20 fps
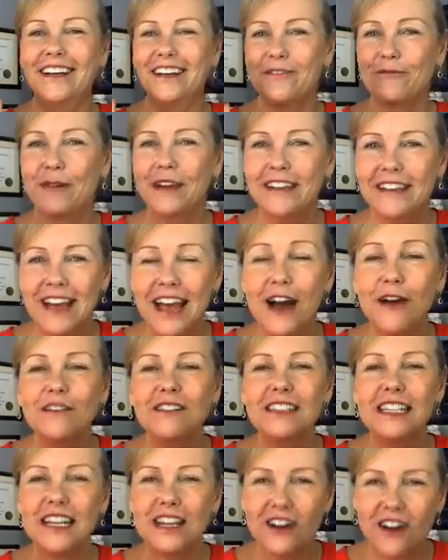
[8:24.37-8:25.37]
When
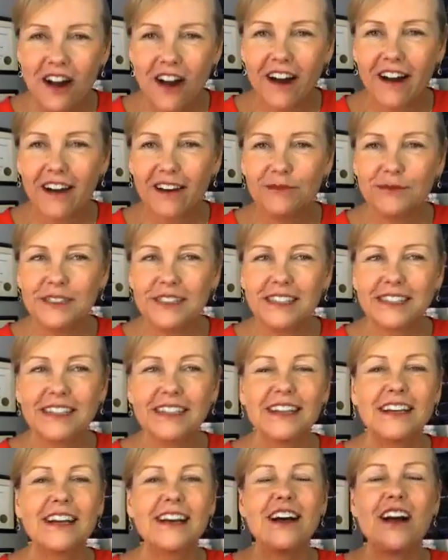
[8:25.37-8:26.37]
counting carbs,
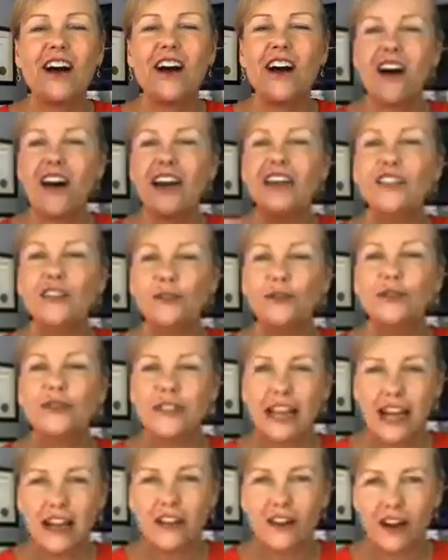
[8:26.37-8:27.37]
I use
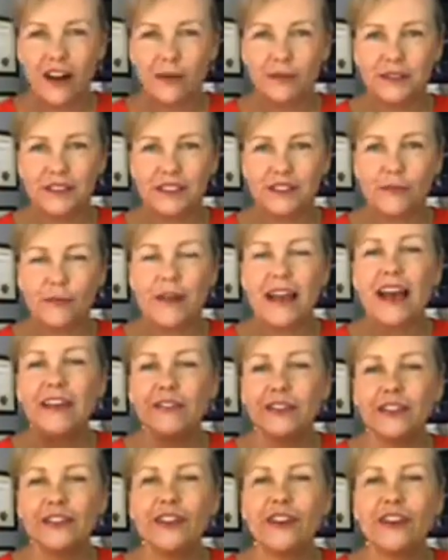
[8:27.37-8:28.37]
net carbs. We have
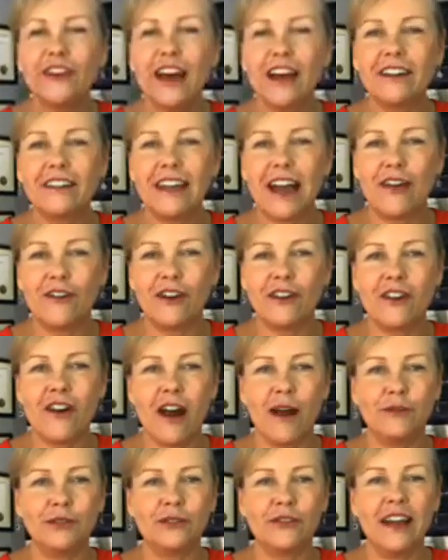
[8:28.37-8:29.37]
to learn how to count our
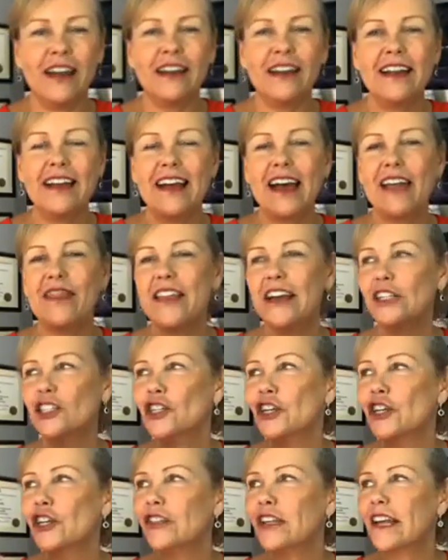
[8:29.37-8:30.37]
carbs, right? And that
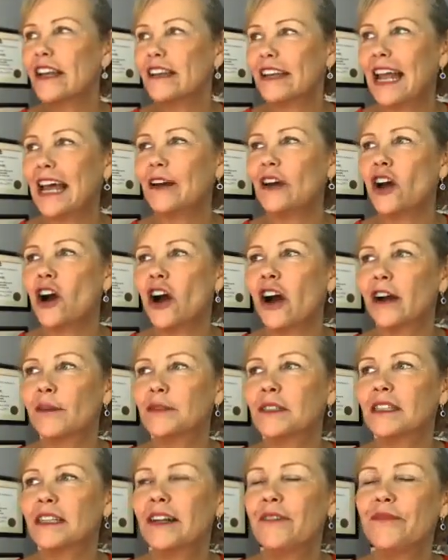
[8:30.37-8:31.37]
term net
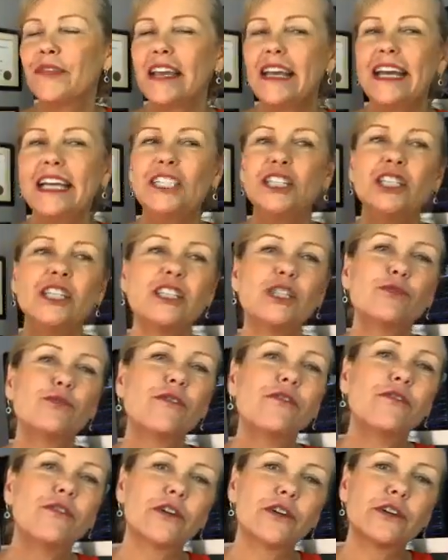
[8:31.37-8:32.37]
carbs, it just
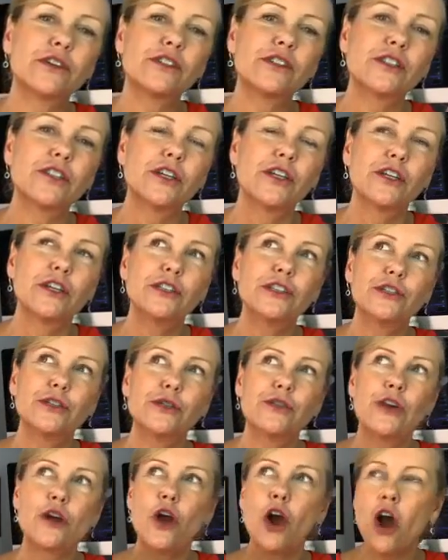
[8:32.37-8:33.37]
refers
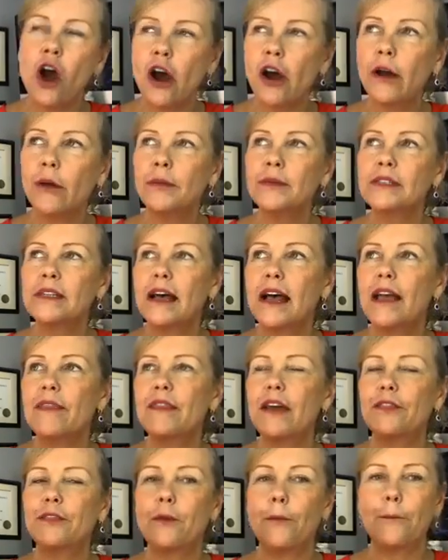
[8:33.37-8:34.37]
to the carbs
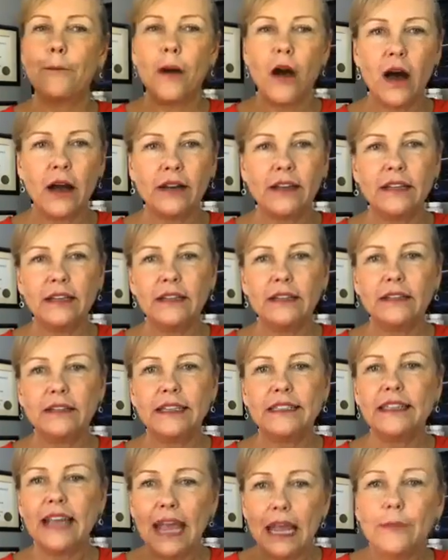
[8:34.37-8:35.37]
that the body
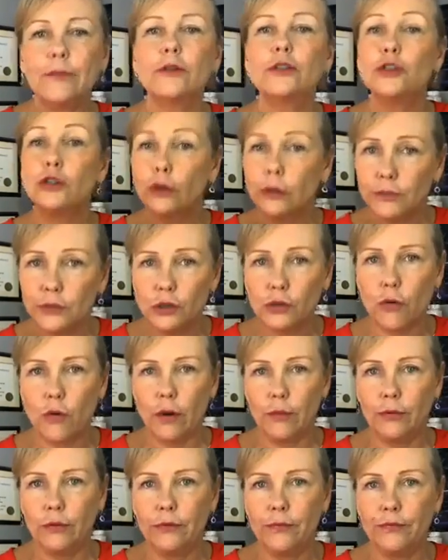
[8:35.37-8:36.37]
is able to
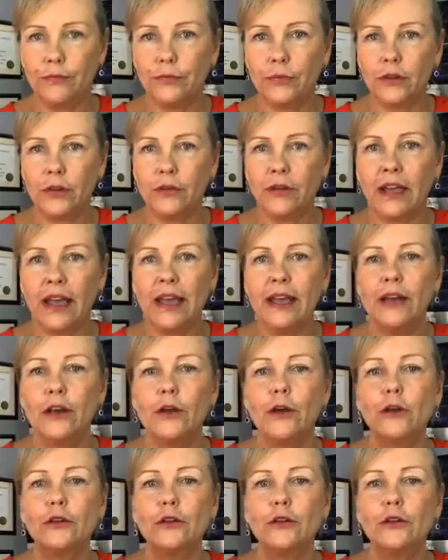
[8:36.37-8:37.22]
absorb, okay?